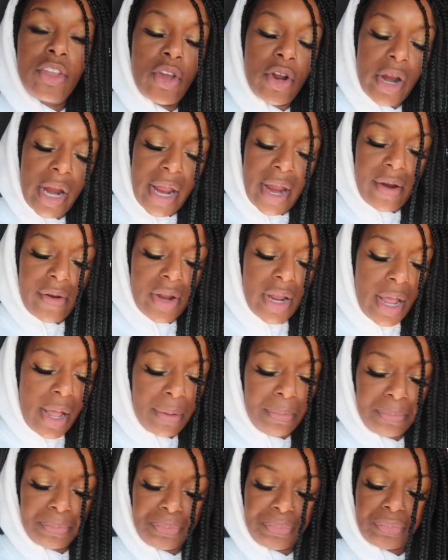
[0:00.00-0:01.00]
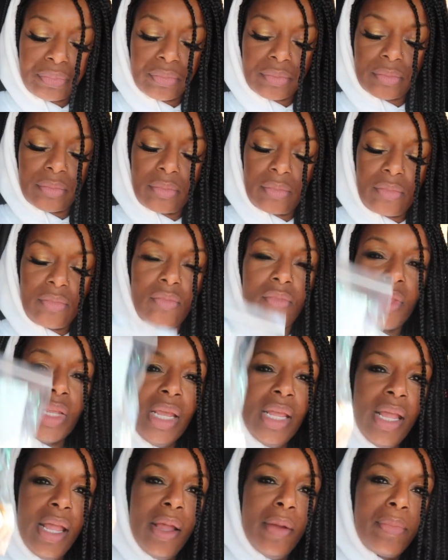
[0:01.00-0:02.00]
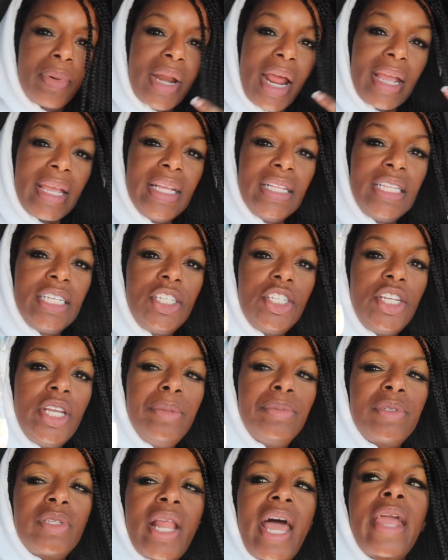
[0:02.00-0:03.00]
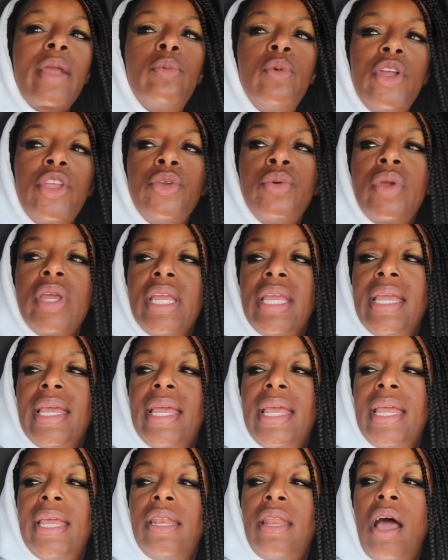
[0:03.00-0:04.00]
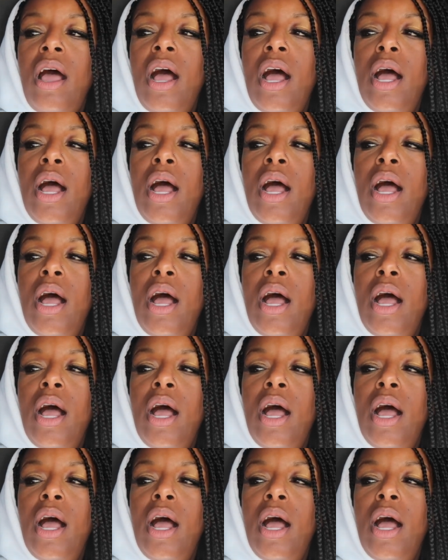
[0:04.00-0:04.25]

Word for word: in your area. But I get the chips like where you can get...